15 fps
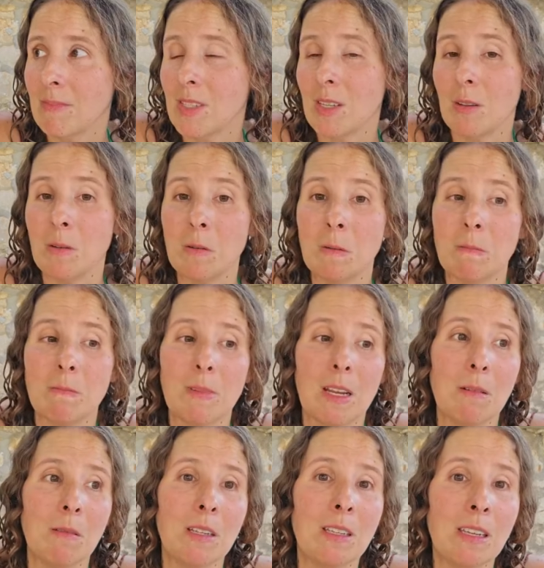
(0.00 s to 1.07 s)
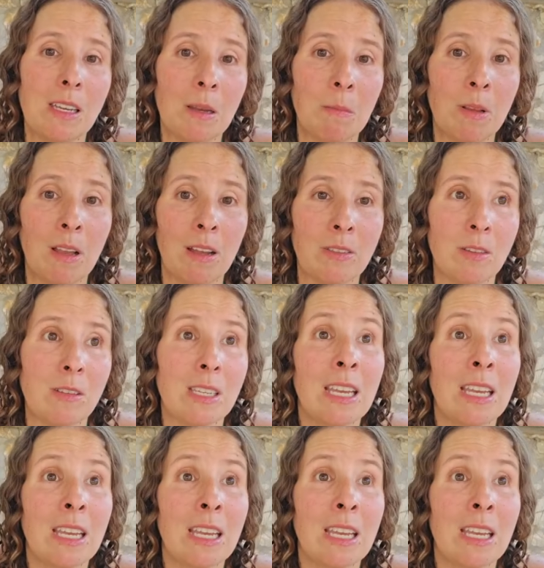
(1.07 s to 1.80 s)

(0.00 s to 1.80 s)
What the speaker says: So I really applaud those.